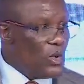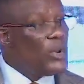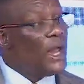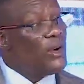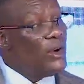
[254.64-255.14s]

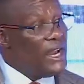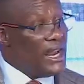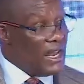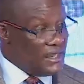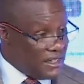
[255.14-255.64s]
We are going
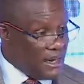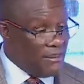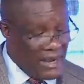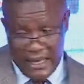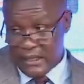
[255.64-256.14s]
an extra
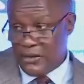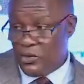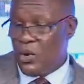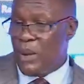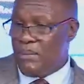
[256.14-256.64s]
mile
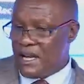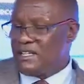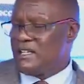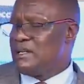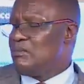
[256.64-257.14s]
through a
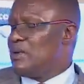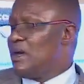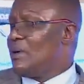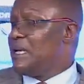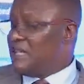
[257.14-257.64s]
partnership with
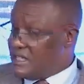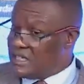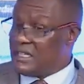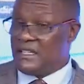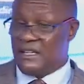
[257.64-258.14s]
our
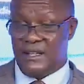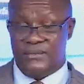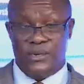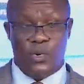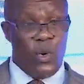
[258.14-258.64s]
legislature,
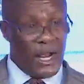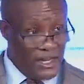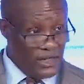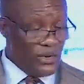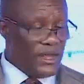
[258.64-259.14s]

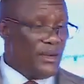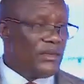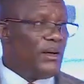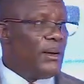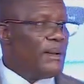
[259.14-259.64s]
working together with
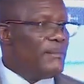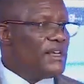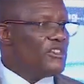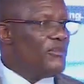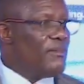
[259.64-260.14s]
our
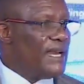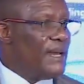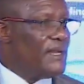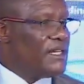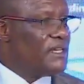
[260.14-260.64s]
members of
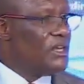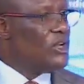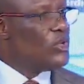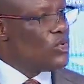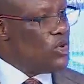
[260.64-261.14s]
parliament
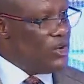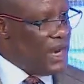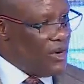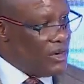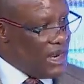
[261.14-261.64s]
to go
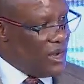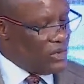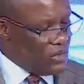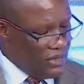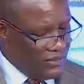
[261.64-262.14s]
now down
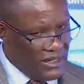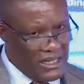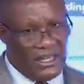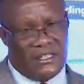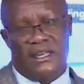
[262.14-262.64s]
to the
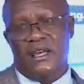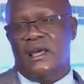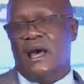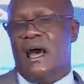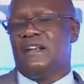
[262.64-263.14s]
villages
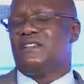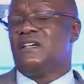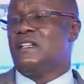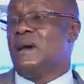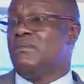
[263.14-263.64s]
and
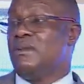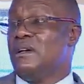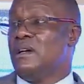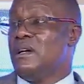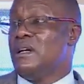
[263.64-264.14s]
set up
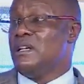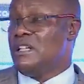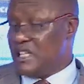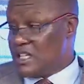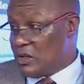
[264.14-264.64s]

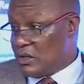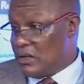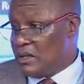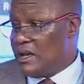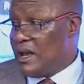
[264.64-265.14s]
digital
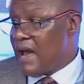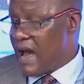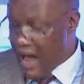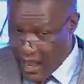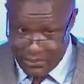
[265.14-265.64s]

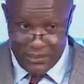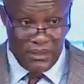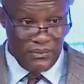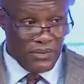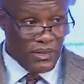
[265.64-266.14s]
hubs.